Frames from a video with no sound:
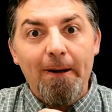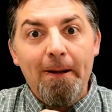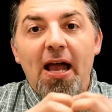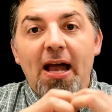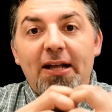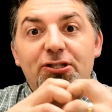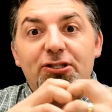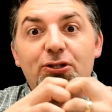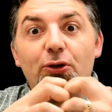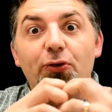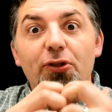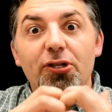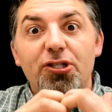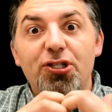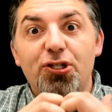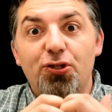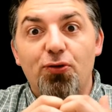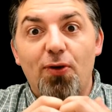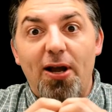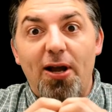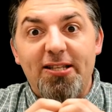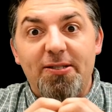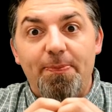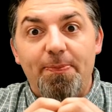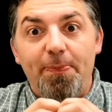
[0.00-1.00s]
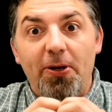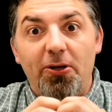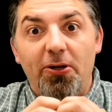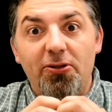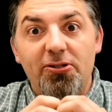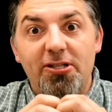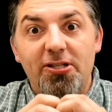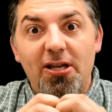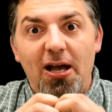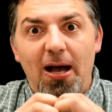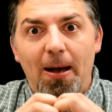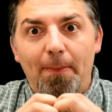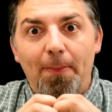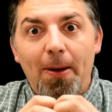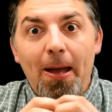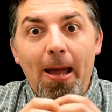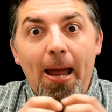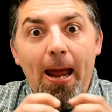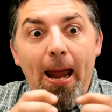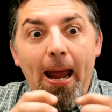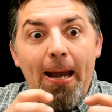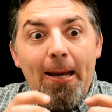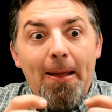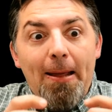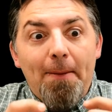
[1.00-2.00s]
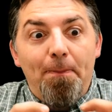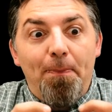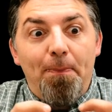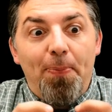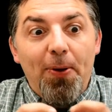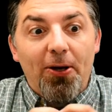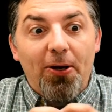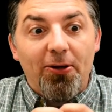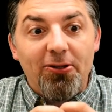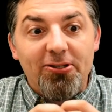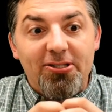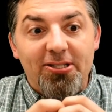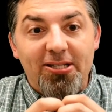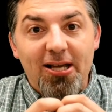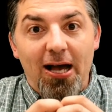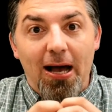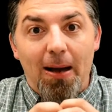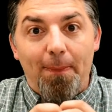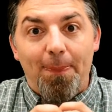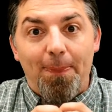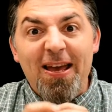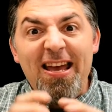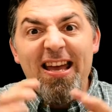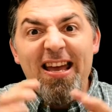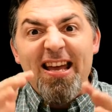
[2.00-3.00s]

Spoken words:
And so the stress builds up, and it builds up